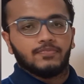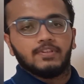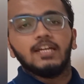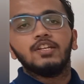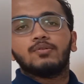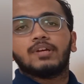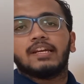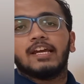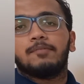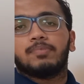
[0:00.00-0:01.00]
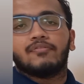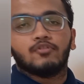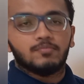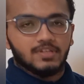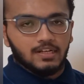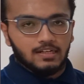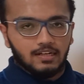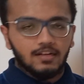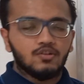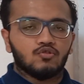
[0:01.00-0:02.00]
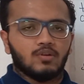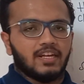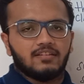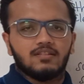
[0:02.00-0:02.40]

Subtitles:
Then you can add perfumes and color to